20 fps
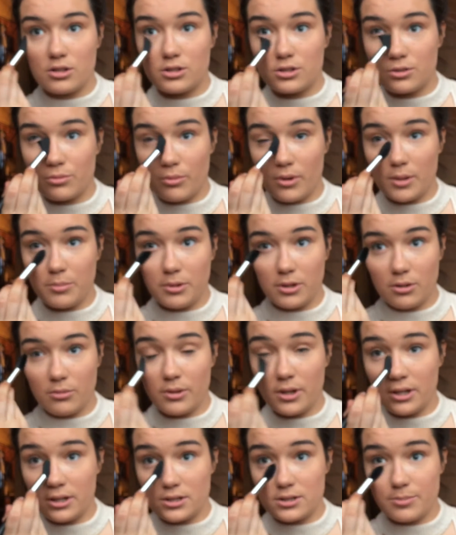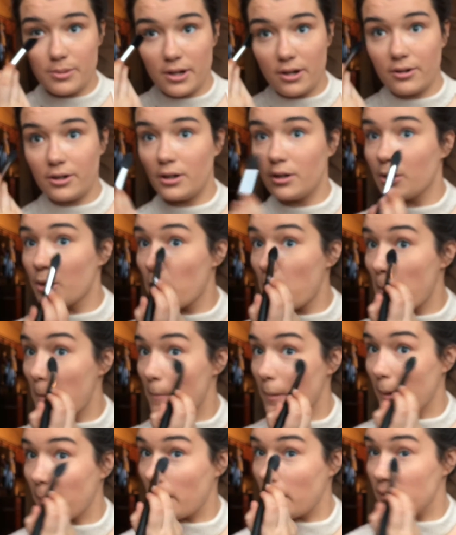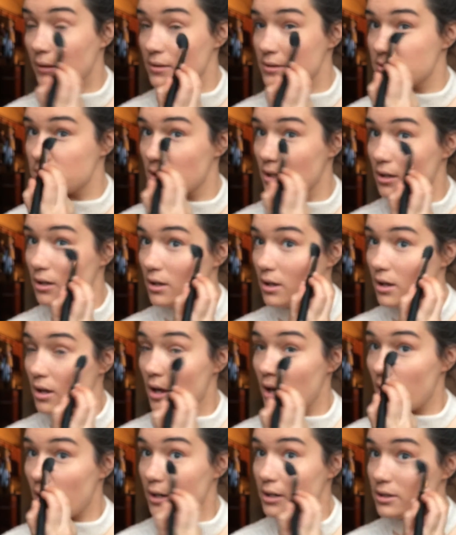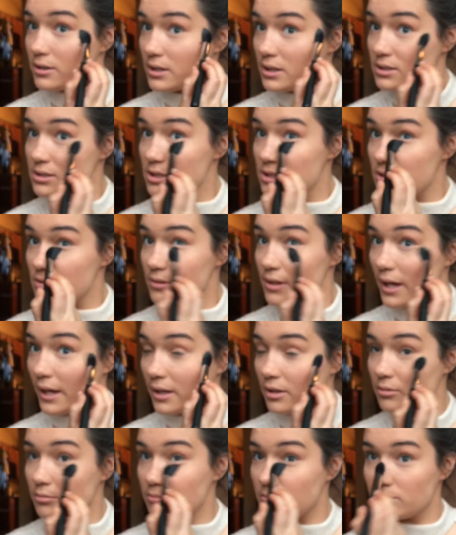Just wiping away this powder because I didn't think to do that